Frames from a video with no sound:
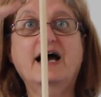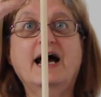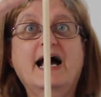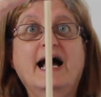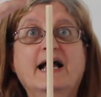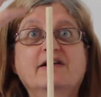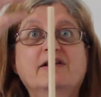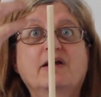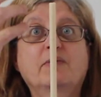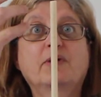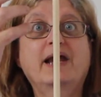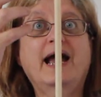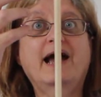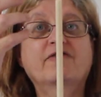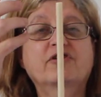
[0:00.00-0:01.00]
and
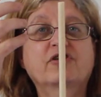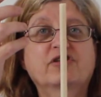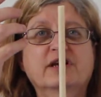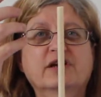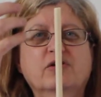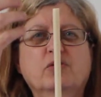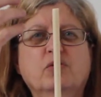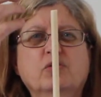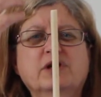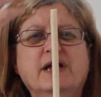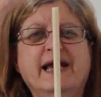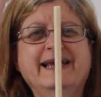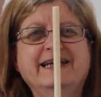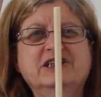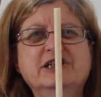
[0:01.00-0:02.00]
we have a thing called
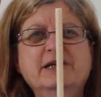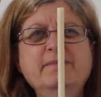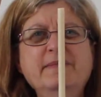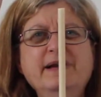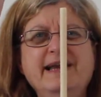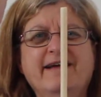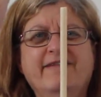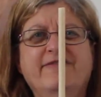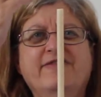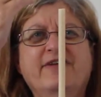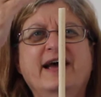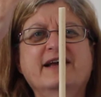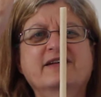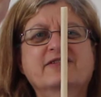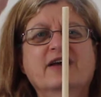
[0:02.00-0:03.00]
a chimney
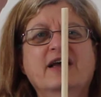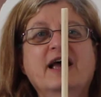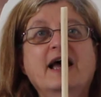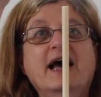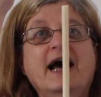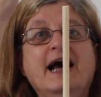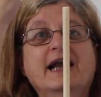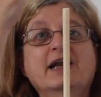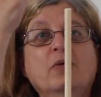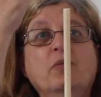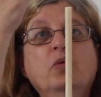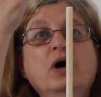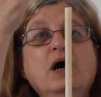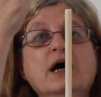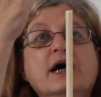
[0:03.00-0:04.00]
effect, and it
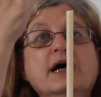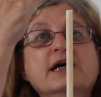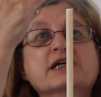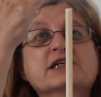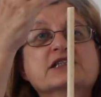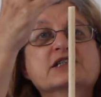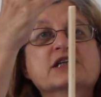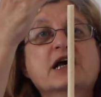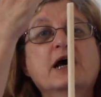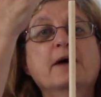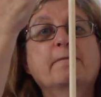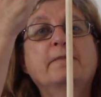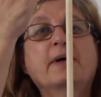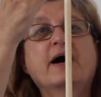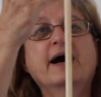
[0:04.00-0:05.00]
works
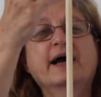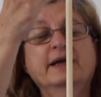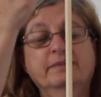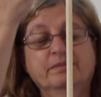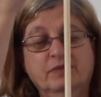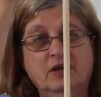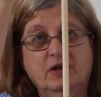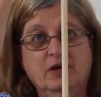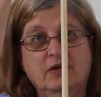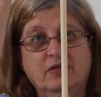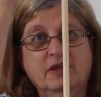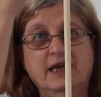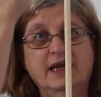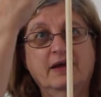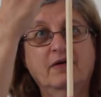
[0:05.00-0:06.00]
by
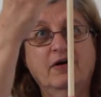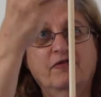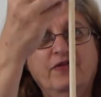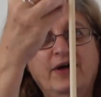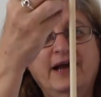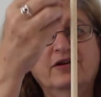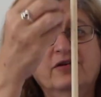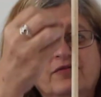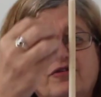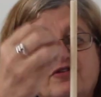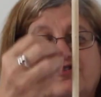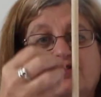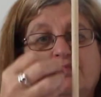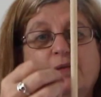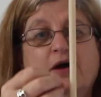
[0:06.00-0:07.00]
the effect of the
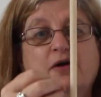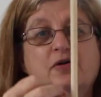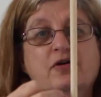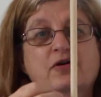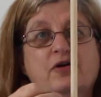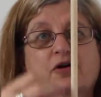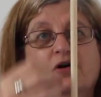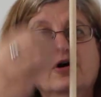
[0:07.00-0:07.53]
smoke